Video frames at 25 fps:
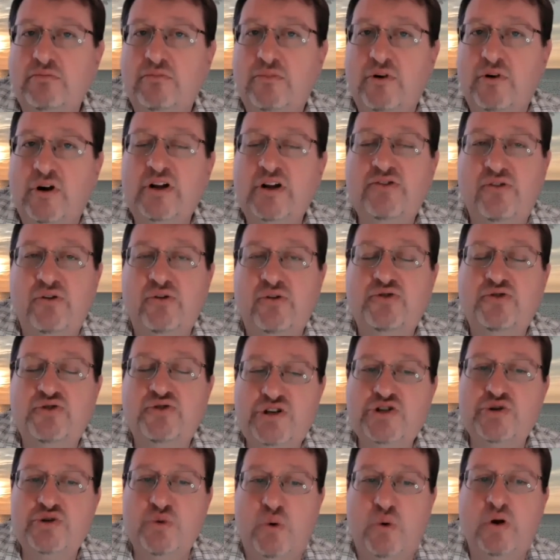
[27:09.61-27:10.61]
Right, so
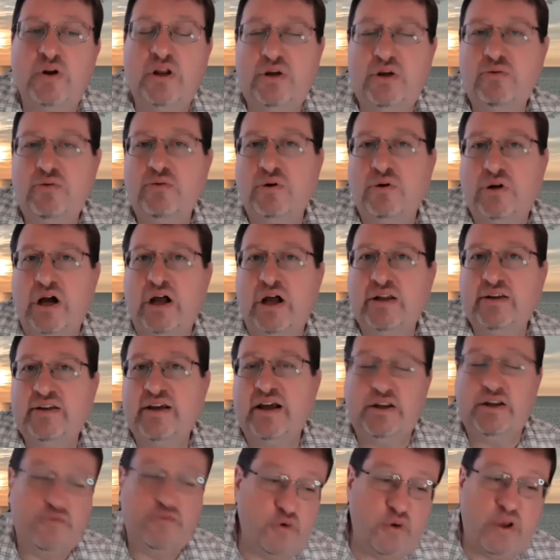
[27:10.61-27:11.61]
she's the one that you would
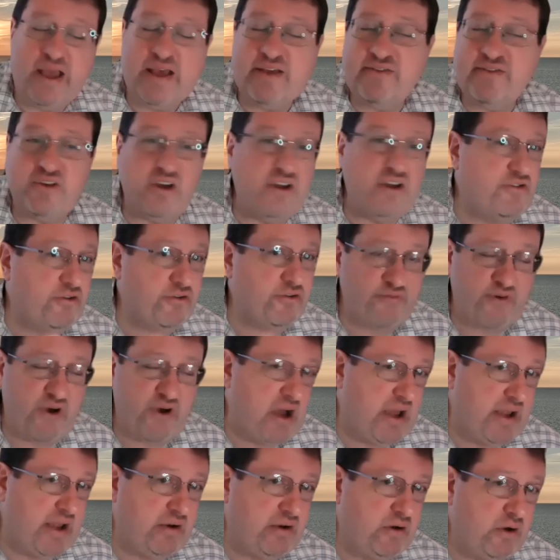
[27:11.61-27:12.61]
contact. If you ask us, it's
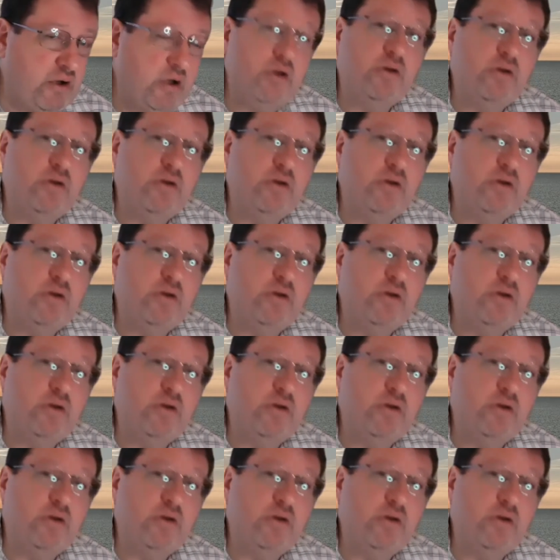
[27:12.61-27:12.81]
fine.